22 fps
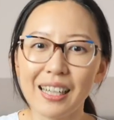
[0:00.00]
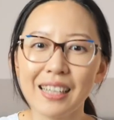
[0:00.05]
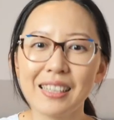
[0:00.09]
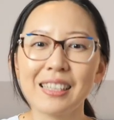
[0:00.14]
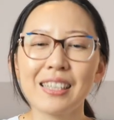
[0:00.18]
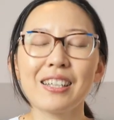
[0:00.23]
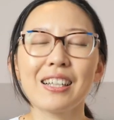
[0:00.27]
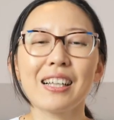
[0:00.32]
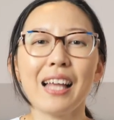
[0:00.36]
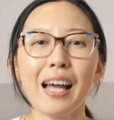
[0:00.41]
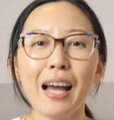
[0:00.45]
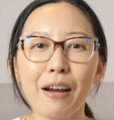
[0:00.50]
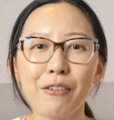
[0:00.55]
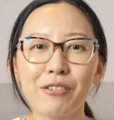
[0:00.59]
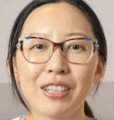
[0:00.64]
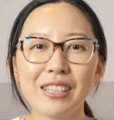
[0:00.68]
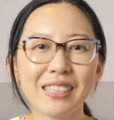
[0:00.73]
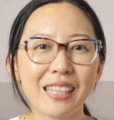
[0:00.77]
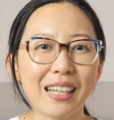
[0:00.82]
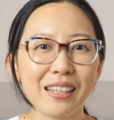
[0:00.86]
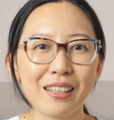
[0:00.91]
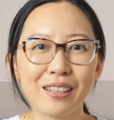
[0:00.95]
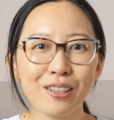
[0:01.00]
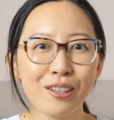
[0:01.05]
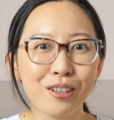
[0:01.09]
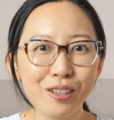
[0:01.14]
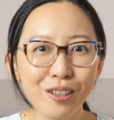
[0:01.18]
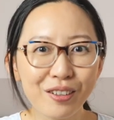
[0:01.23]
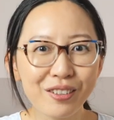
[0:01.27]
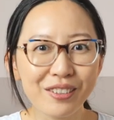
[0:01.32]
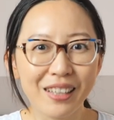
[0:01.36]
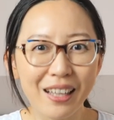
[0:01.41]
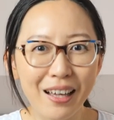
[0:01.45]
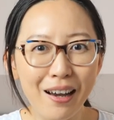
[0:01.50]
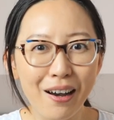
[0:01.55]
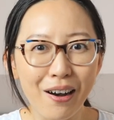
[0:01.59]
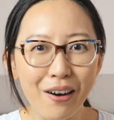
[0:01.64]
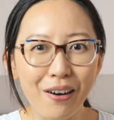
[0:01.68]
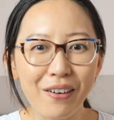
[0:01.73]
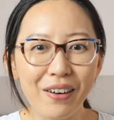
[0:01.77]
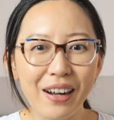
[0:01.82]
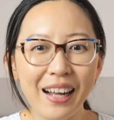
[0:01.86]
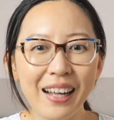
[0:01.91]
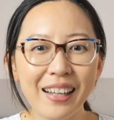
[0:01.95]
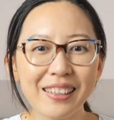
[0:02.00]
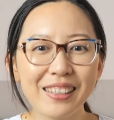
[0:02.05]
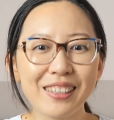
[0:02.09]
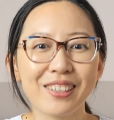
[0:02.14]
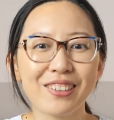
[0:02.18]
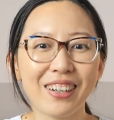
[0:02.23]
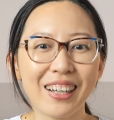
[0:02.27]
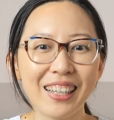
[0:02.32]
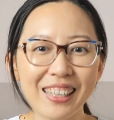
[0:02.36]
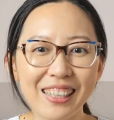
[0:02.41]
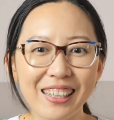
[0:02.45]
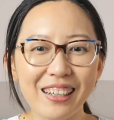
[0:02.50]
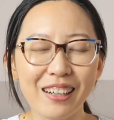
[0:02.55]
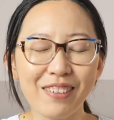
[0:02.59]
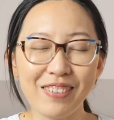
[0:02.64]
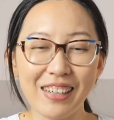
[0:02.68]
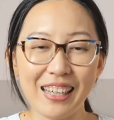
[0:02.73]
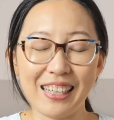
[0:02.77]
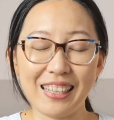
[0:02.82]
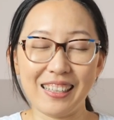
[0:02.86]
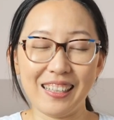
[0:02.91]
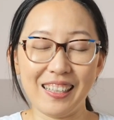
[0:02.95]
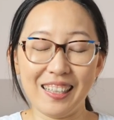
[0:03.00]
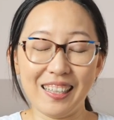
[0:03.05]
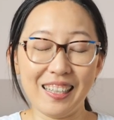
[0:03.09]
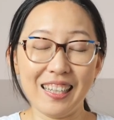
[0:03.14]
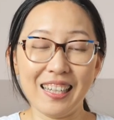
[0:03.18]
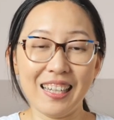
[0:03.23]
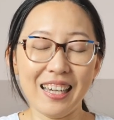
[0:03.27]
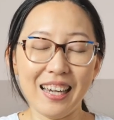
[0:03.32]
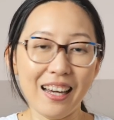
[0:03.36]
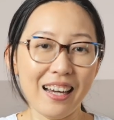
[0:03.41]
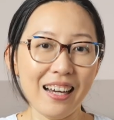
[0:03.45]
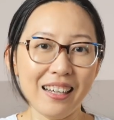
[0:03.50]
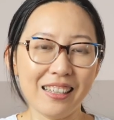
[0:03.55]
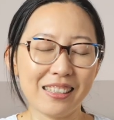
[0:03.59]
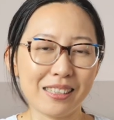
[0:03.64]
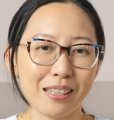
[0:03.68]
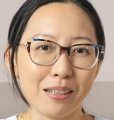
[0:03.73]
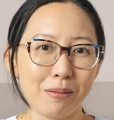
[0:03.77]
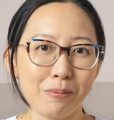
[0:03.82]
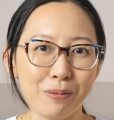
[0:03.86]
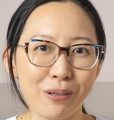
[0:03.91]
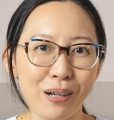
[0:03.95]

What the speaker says: And he laughed. He's like, you don't know, and you are here. I'm like, yeah, is there a